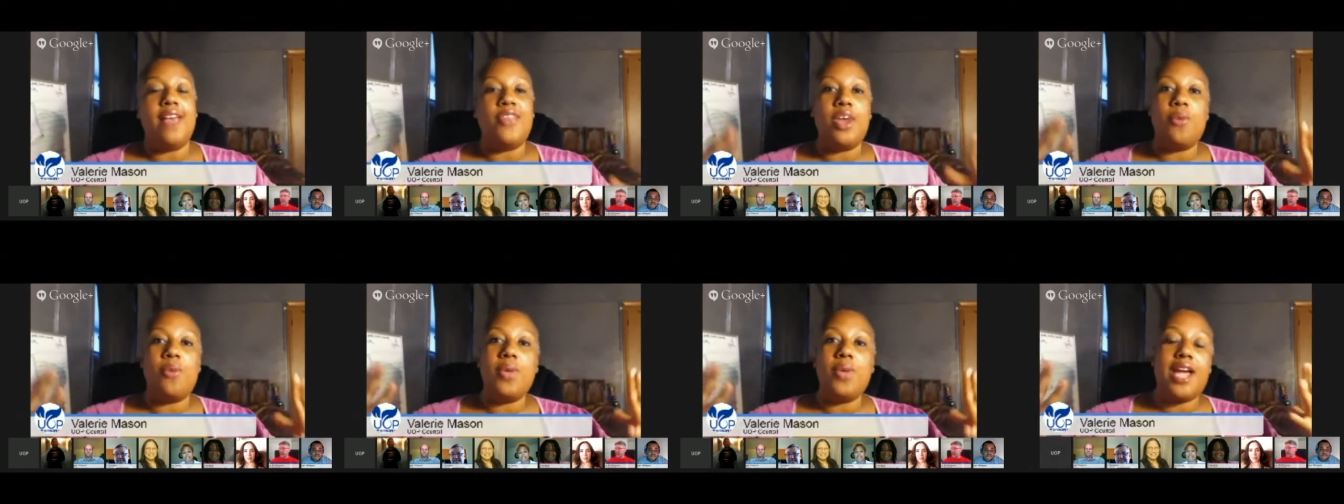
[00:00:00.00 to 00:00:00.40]

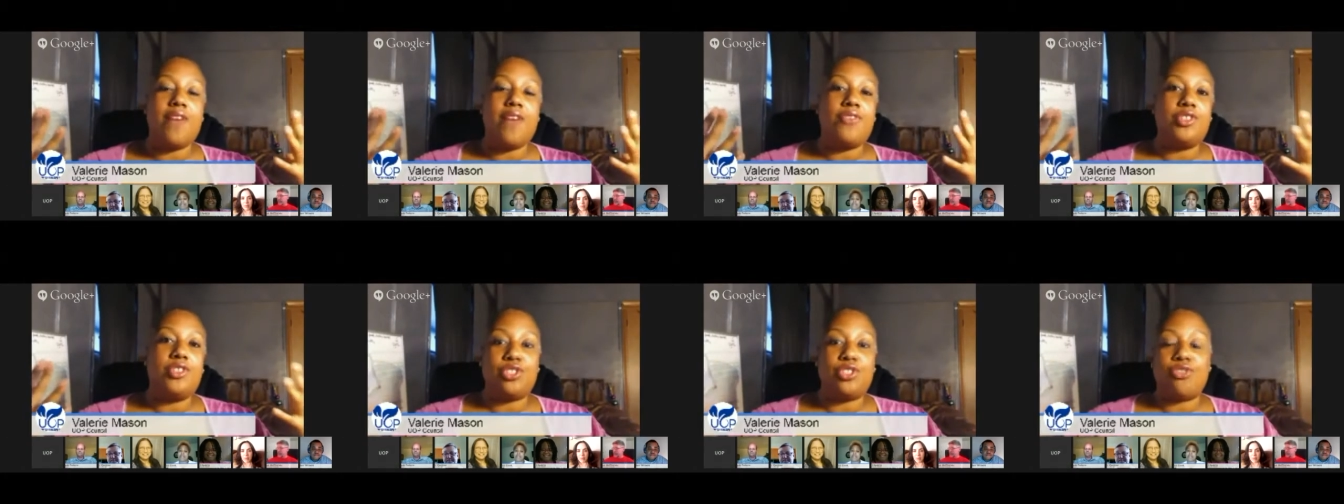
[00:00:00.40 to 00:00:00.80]
And then we
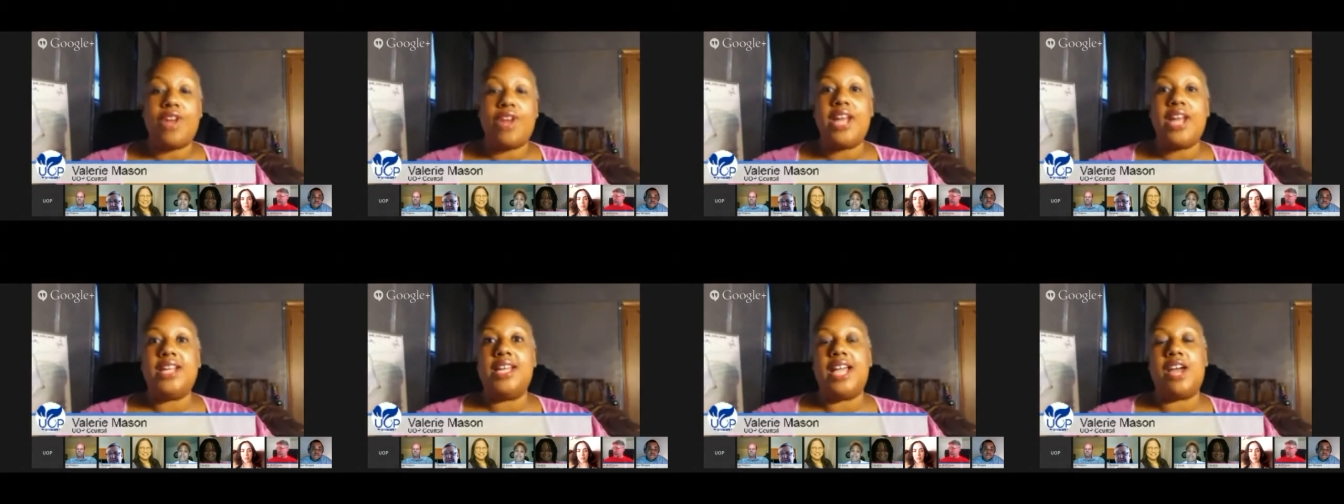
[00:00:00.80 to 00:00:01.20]
have the
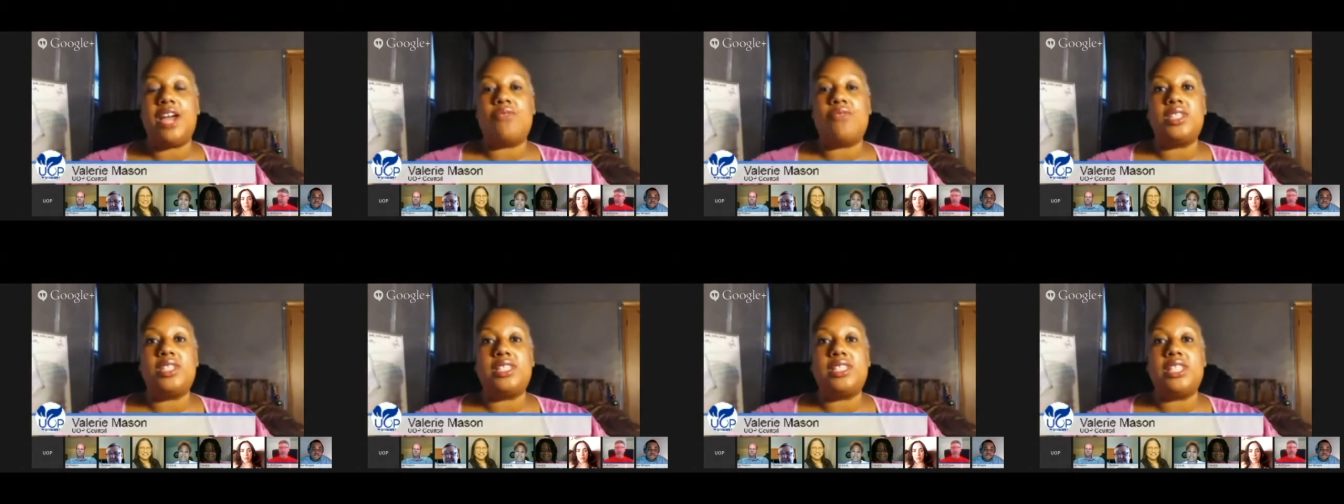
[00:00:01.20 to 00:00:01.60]
training
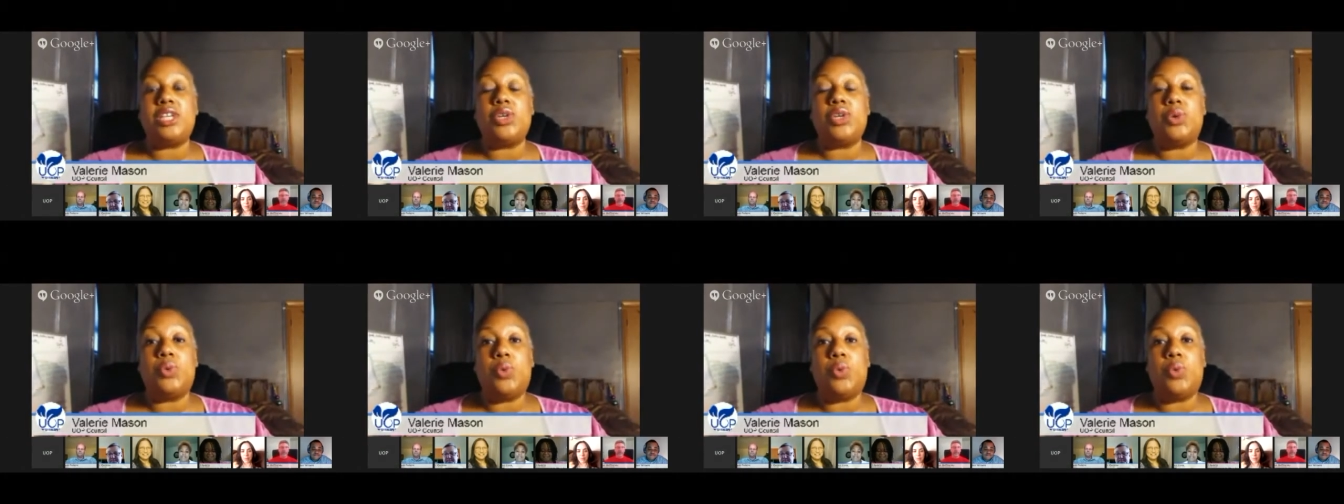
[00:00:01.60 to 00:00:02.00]
every
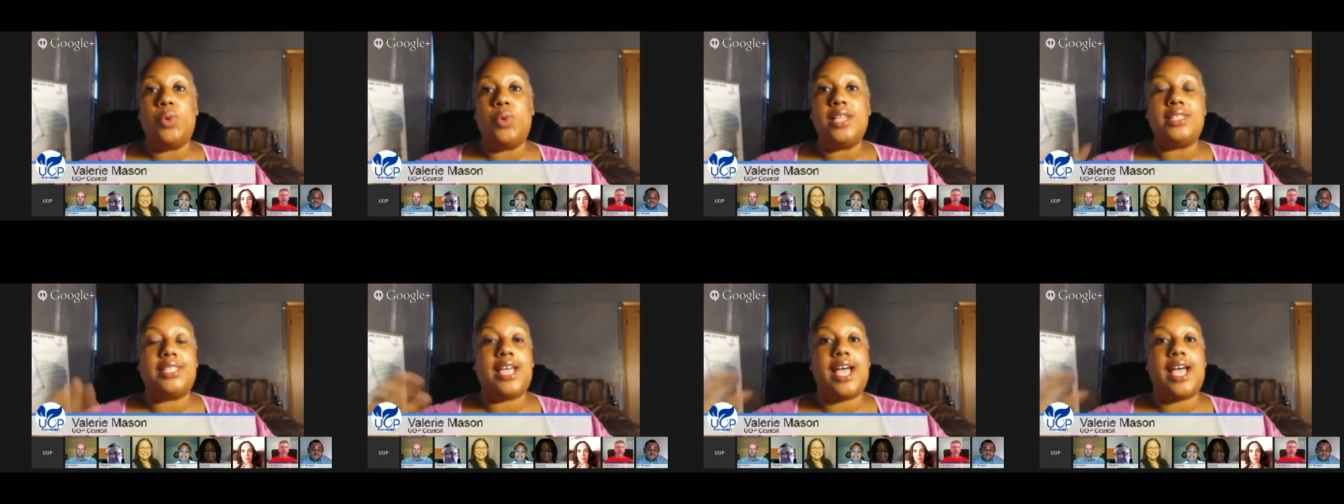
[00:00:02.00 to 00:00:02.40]
single
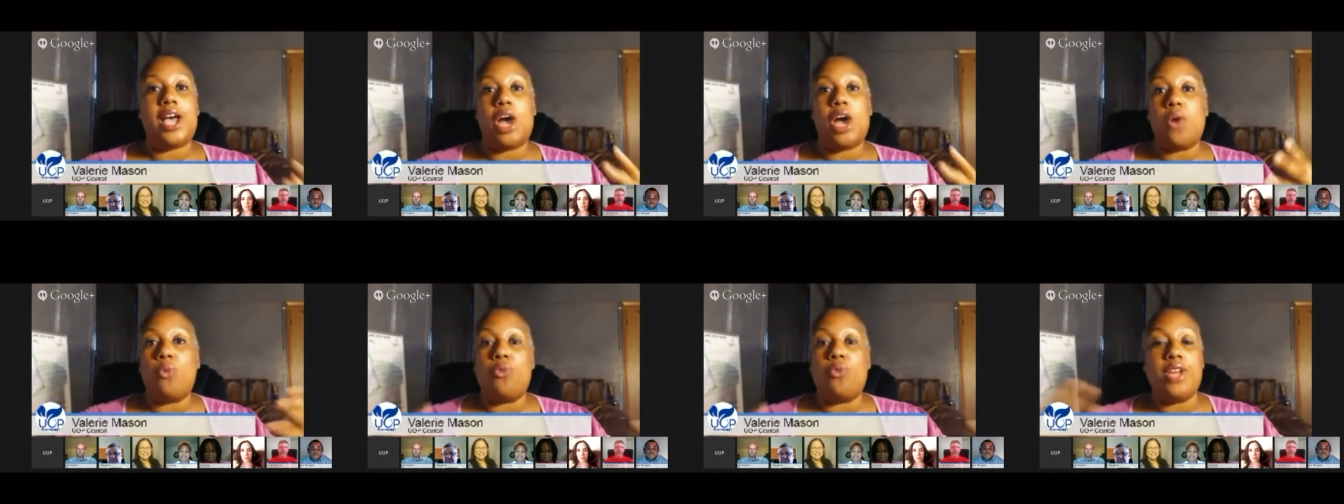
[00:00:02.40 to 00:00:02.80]
week to
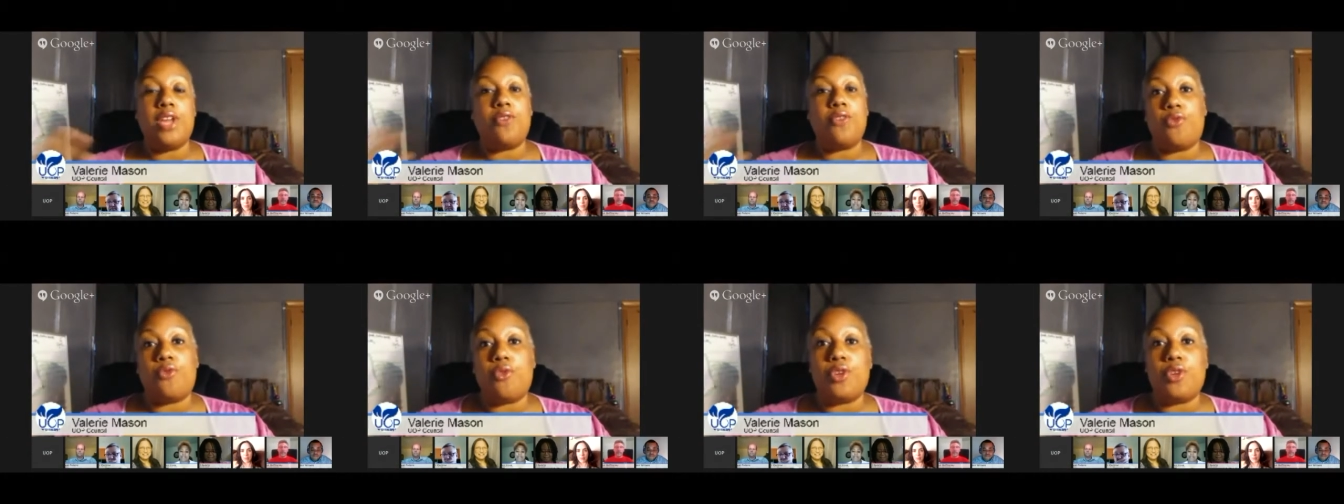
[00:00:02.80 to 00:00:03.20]
help
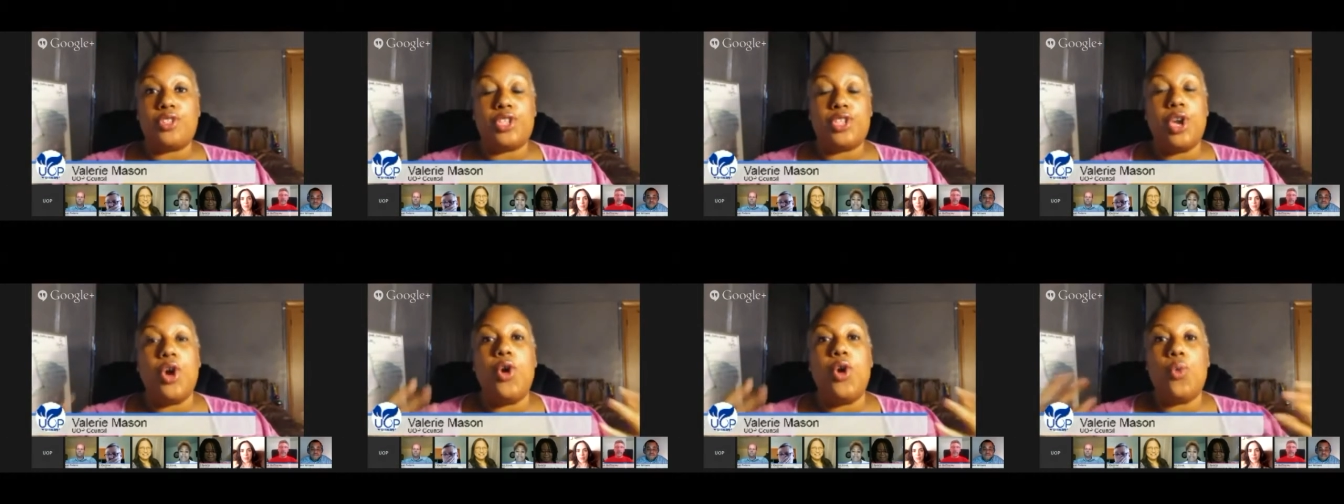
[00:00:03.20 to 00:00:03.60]

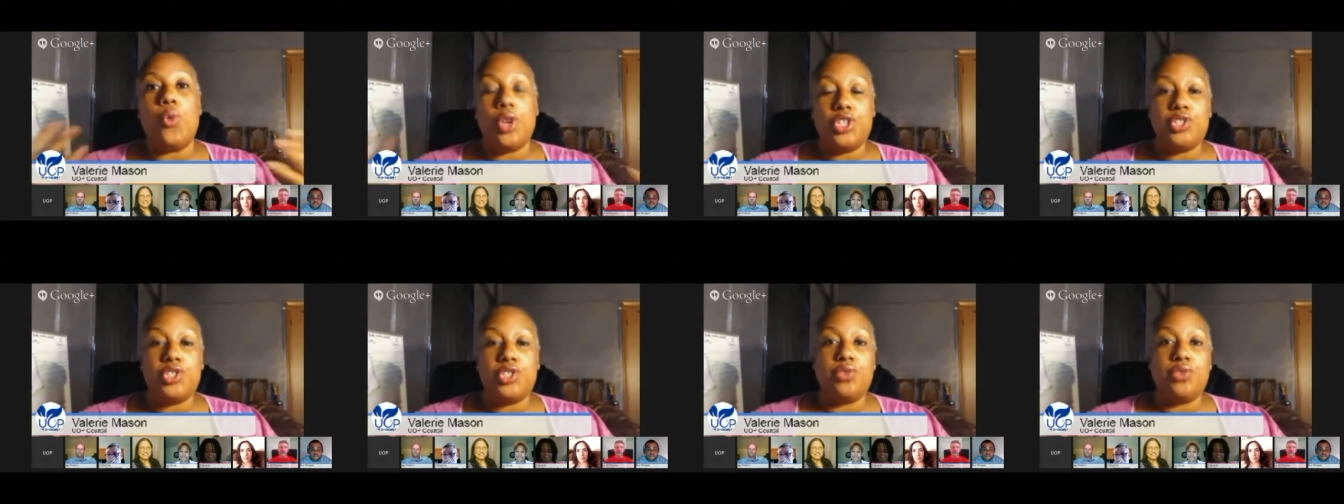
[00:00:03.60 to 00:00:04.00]
reinforce
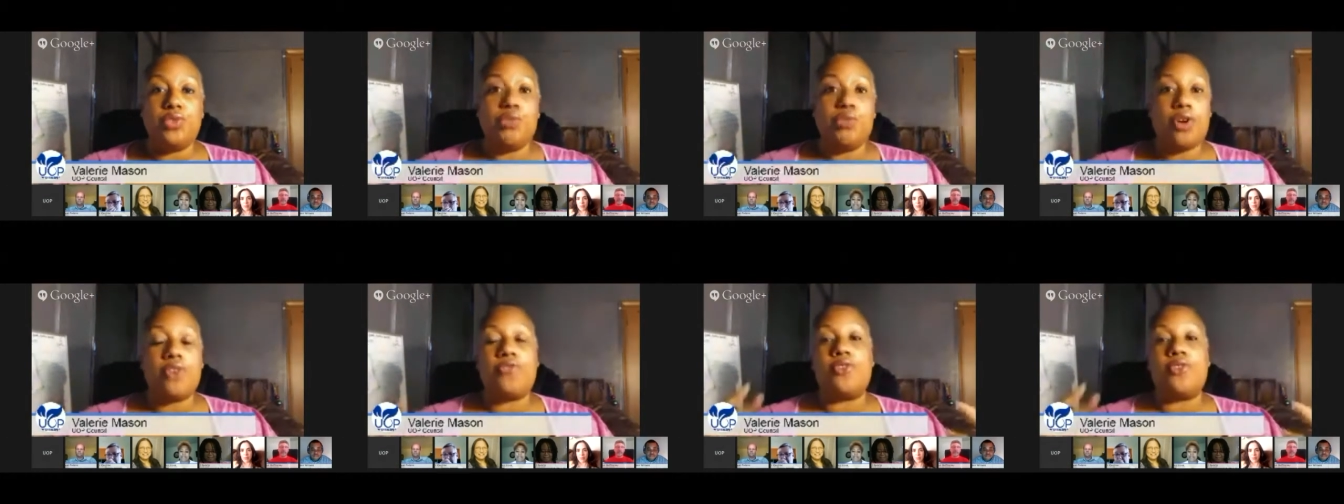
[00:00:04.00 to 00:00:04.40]
what you
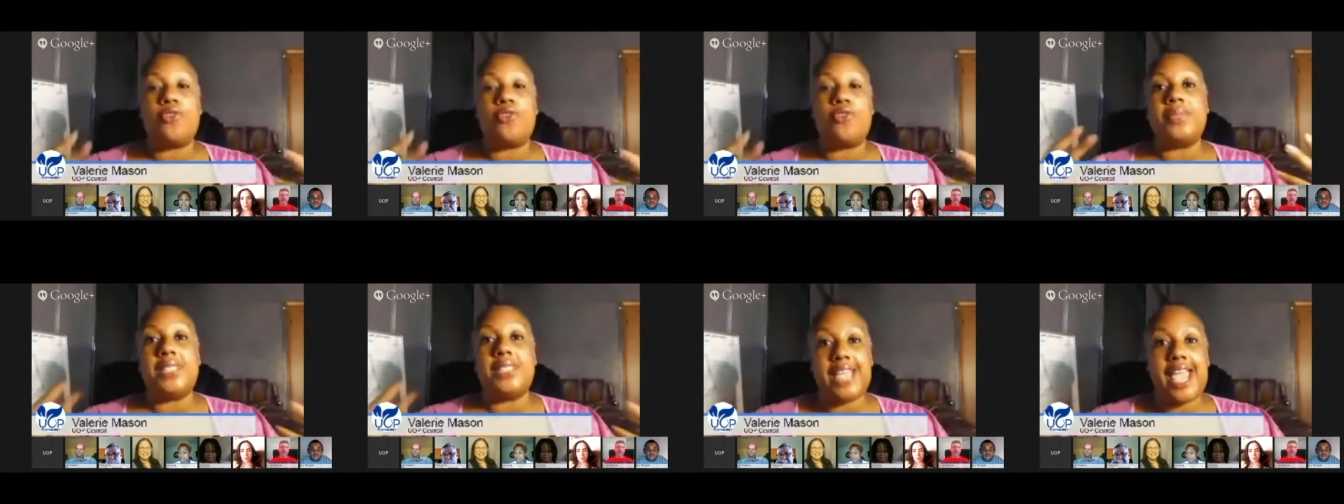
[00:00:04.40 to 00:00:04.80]
learned
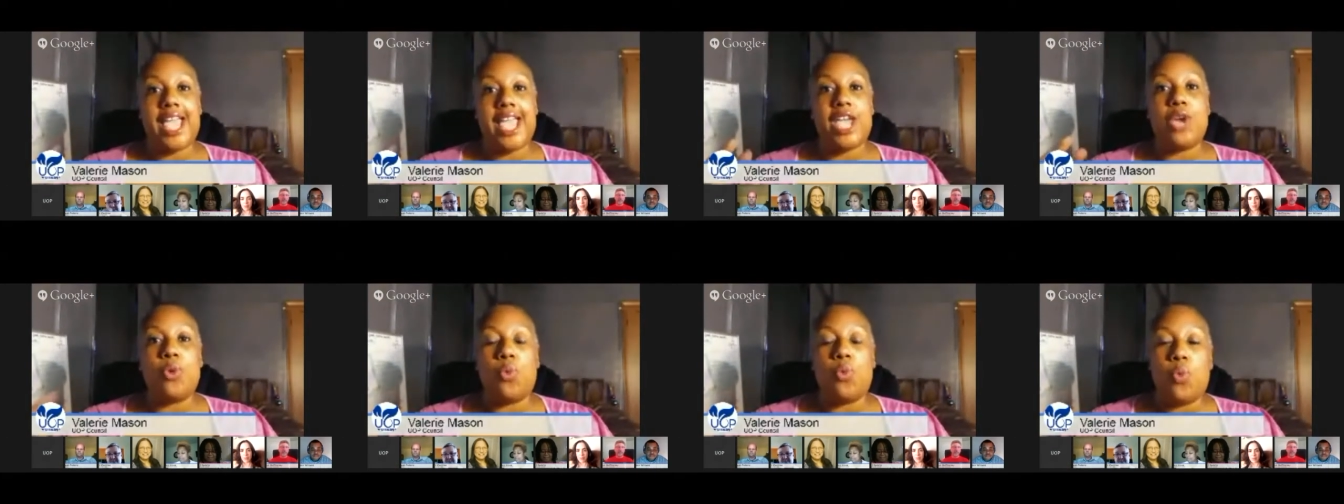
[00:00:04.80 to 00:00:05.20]
from
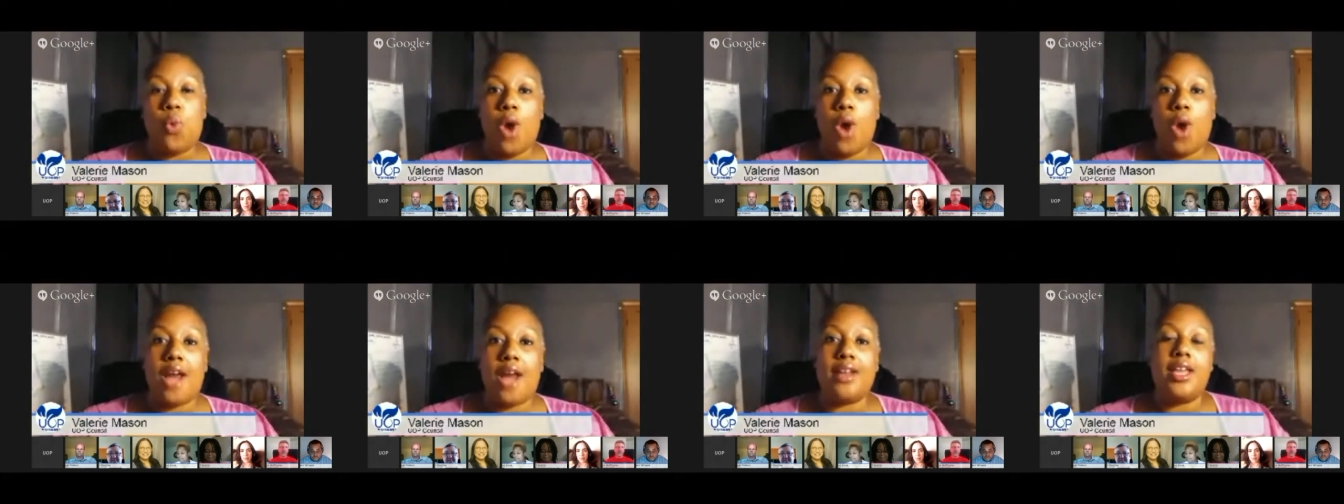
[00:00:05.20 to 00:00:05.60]
day
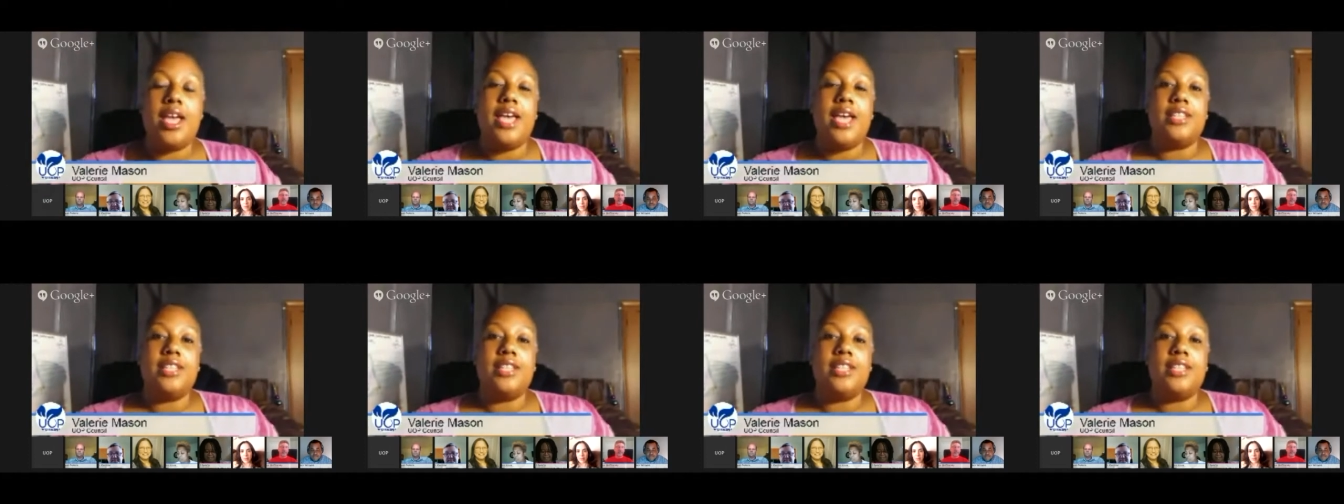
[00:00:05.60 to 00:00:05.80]
one.